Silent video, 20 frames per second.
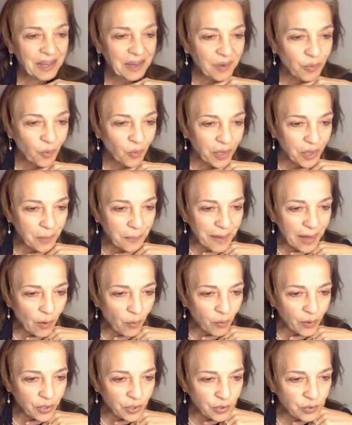what about
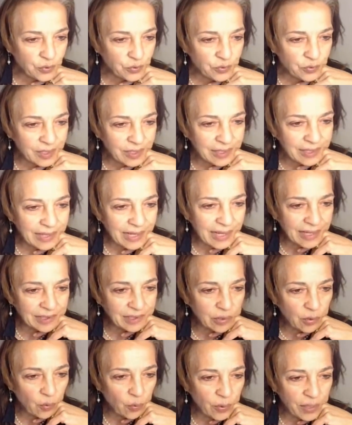when you feel like
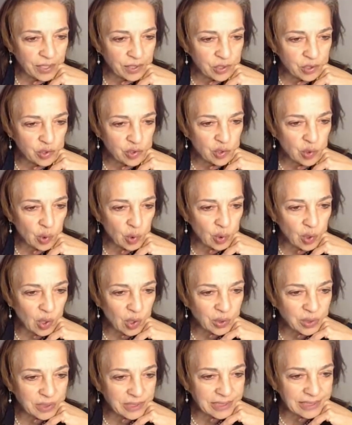the weight is no
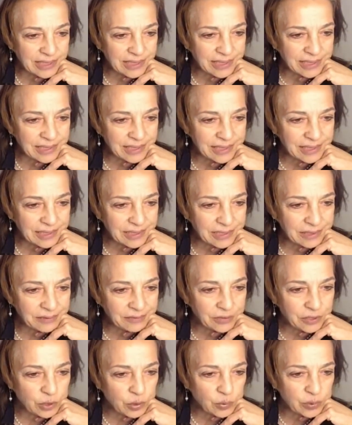longer needed?
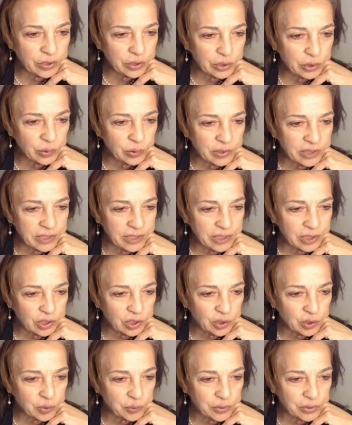If you were using it
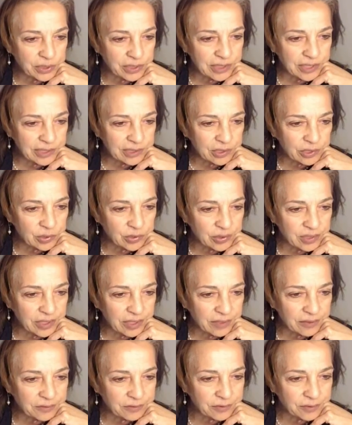to protect
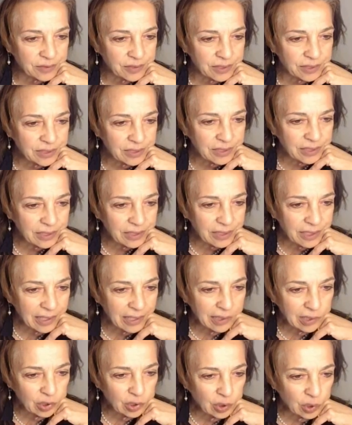yourself
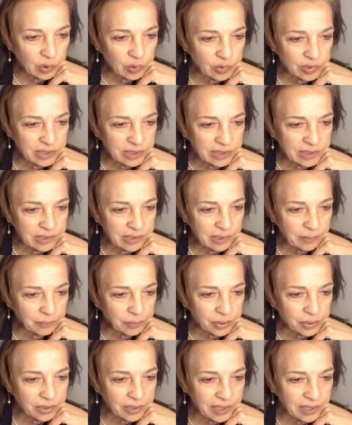and don't need the
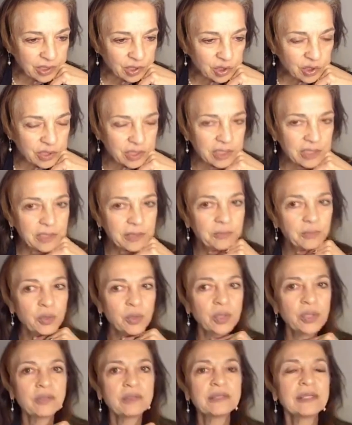protection
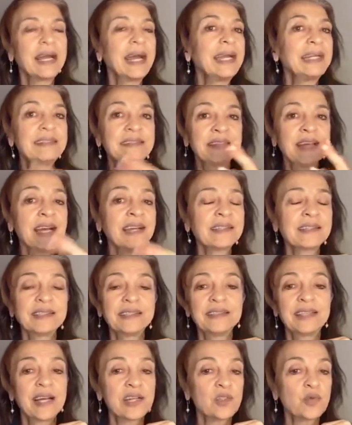anymore? Exactly,
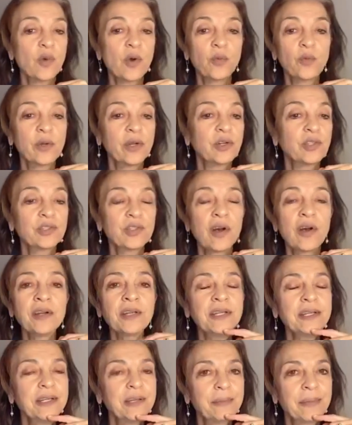that's what we are
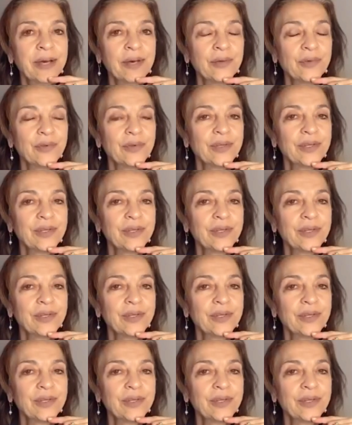talking about.